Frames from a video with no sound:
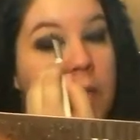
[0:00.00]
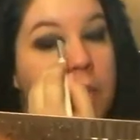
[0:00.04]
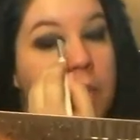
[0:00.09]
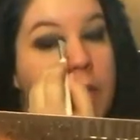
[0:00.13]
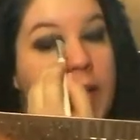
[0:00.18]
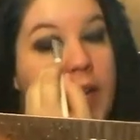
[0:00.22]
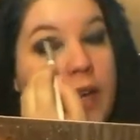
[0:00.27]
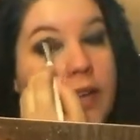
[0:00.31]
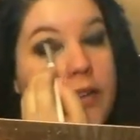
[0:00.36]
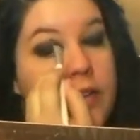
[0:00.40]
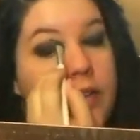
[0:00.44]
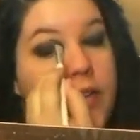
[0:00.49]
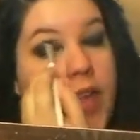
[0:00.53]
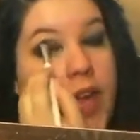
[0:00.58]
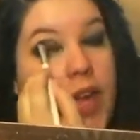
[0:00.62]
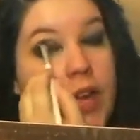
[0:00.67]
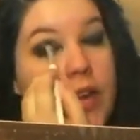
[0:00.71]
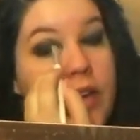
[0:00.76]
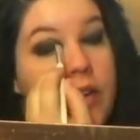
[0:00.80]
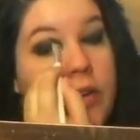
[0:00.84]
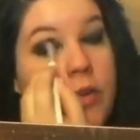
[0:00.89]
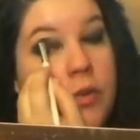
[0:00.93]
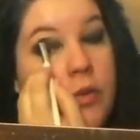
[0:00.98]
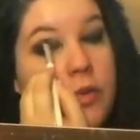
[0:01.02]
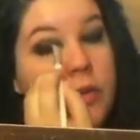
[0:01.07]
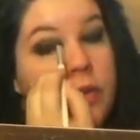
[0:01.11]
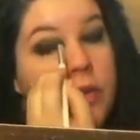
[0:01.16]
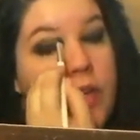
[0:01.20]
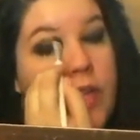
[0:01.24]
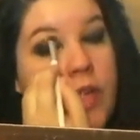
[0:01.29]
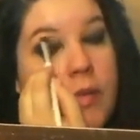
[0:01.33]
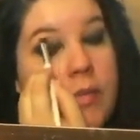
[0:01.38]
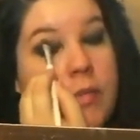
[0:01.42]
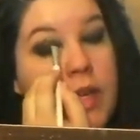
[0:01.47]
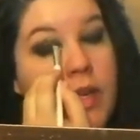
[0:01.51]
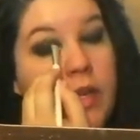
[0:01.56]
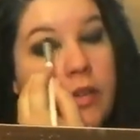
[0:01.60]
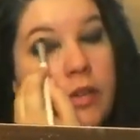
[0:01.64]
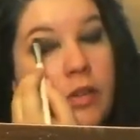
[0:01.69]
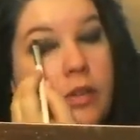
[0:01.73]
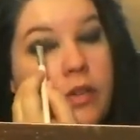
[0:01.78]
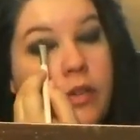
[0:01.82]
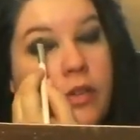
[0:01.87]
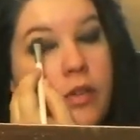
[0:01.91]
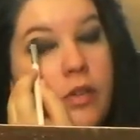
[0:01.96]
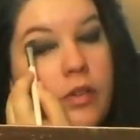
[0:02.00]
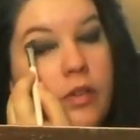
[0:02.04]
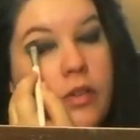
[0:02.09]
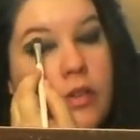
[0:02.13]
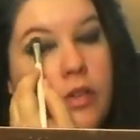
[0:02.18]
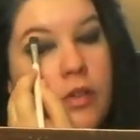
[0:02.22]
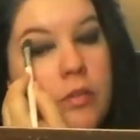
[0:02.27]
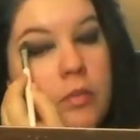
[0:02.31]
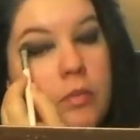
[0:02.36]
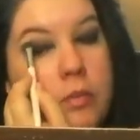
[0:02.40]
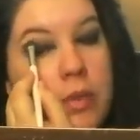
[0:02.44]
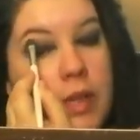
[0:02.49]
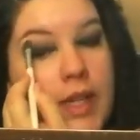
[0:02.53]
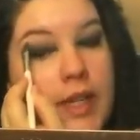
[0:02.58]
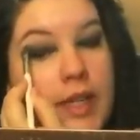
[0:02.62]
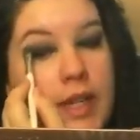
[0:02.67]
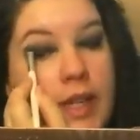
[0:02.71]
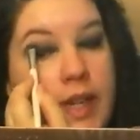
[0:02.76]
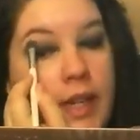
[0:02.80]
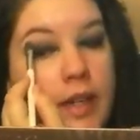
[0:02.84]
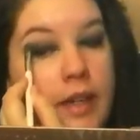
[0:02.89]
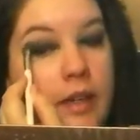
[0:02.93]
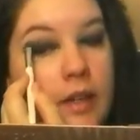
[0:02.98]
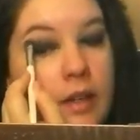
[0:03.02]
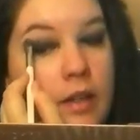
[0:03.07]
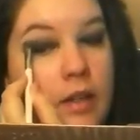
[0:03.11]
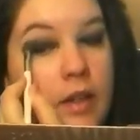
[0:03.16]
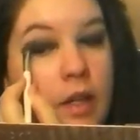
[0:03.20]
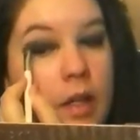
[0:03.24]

But I do that nooner in the middle, blending,